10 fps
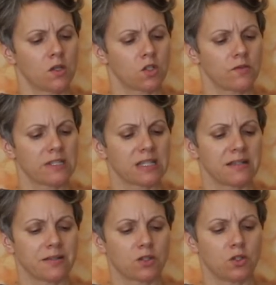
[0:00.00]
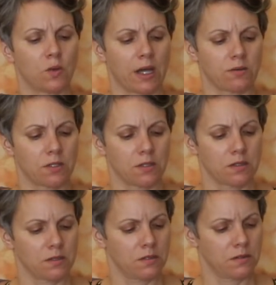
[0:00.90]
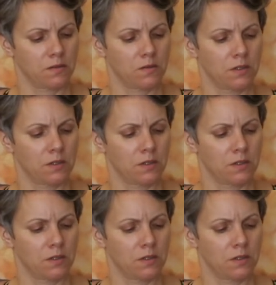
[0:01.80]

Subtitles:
Serving size is 2 ounces.